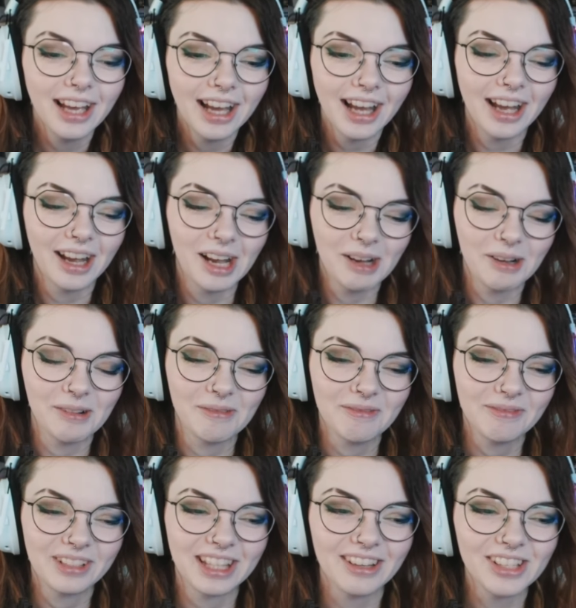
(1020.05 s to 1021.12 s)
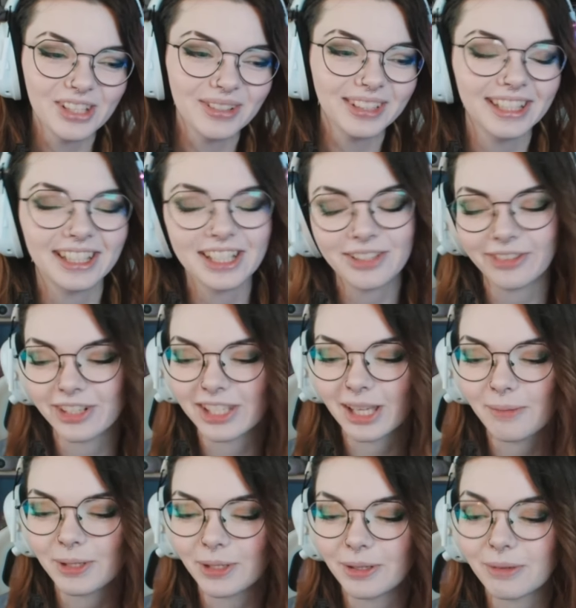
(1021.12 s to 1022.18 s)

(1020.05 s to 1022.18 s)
But that was a really nice first episode.